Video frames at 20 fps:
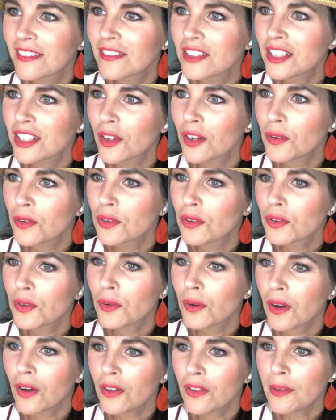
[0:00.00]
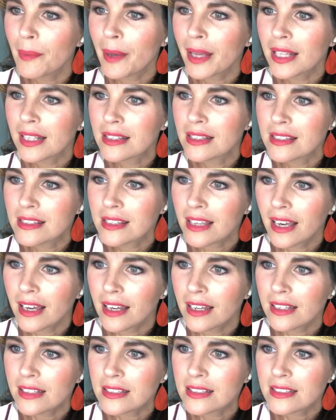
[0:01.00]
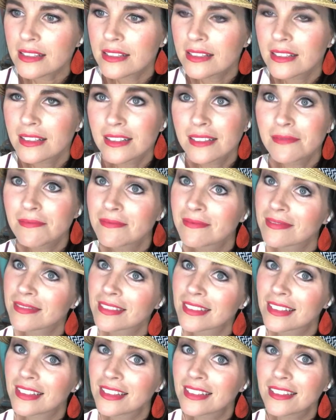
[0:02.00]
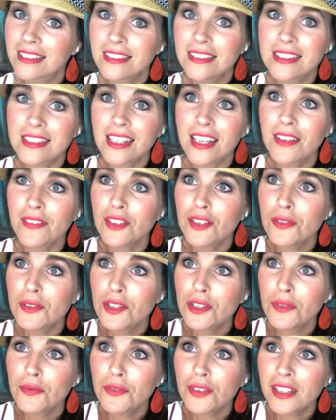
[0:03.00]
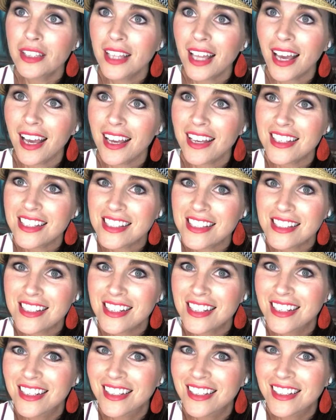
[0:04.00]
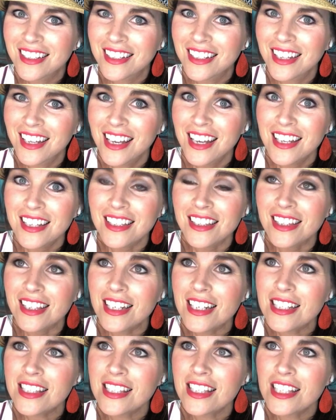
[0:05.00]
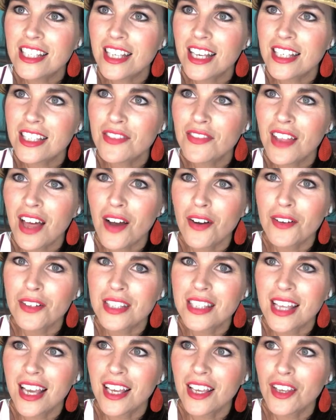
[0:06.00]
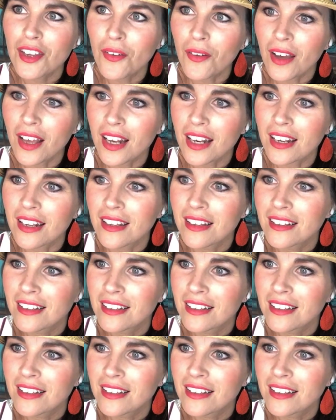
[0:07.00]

To go through all the buttons, guys. Save YouTube for last. Linda says yes, flowers. Thank you, hun.